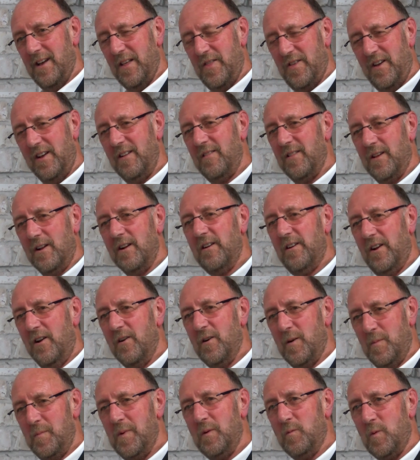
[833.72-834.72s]
I think they'll
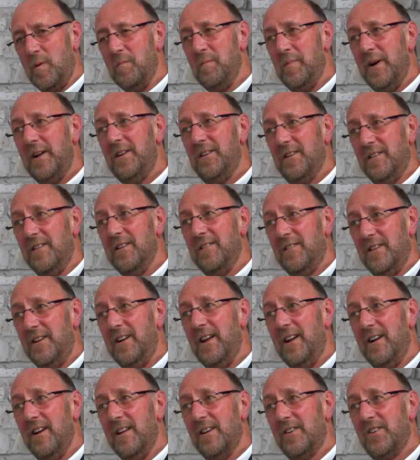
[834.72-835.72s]
go but one better than they
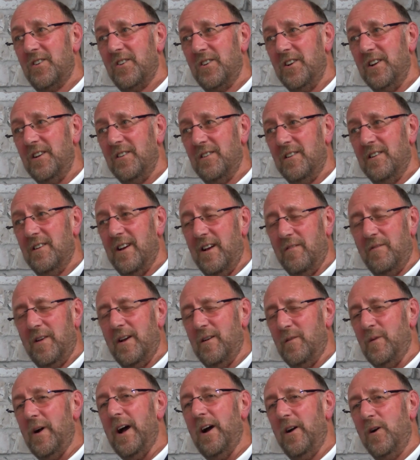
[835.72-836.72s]
did last season. I,
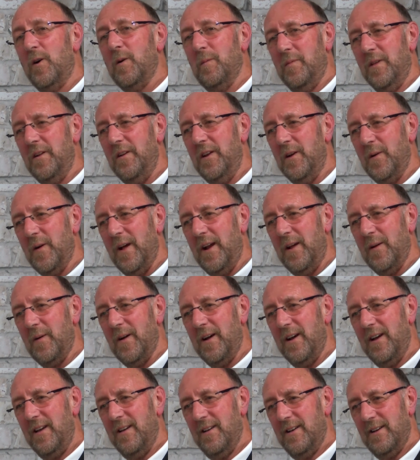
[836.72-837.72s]
I hope they do
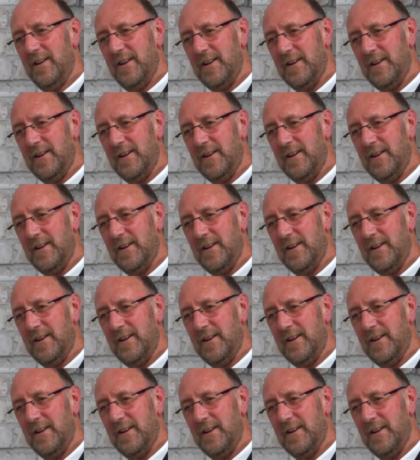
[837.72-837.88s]
anyway.